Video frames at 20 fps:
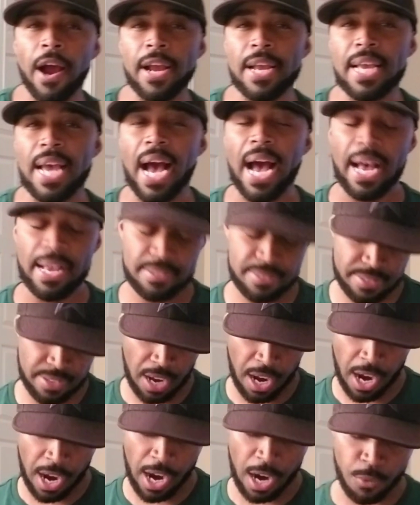right,
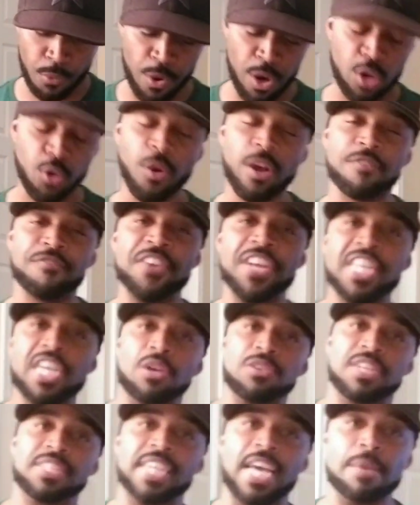guys. Real quick
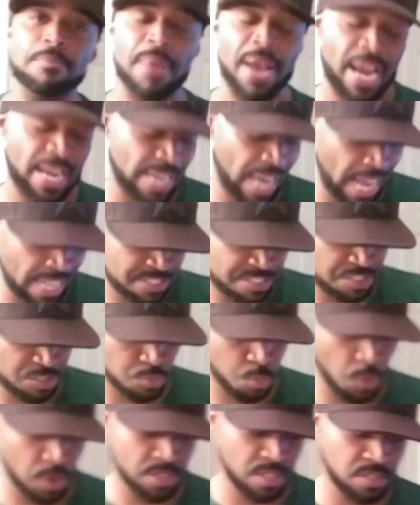video today, man. I
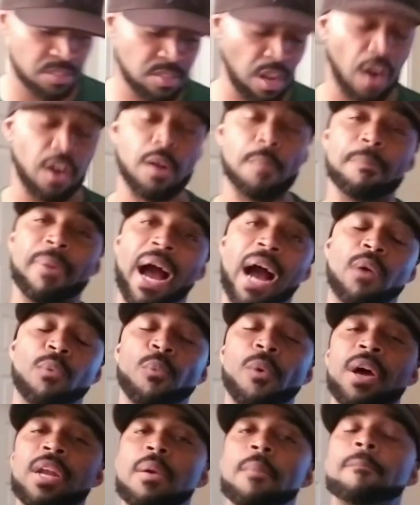just wanted to talk about
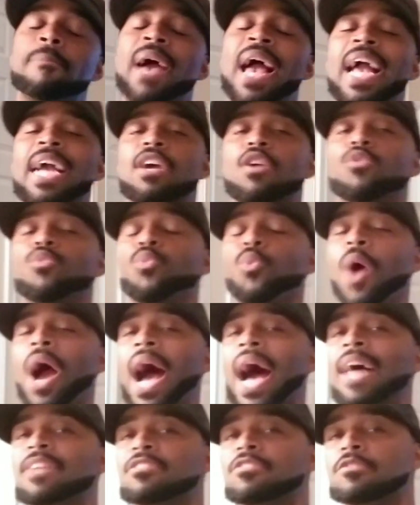running back
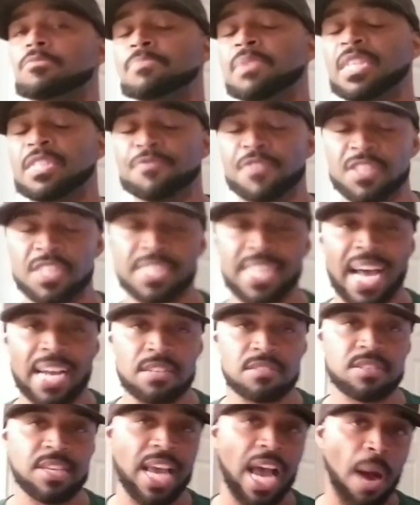Rod Smith for the
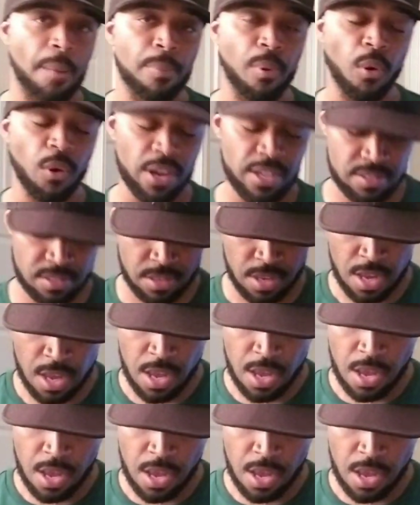Dallas Cowboys.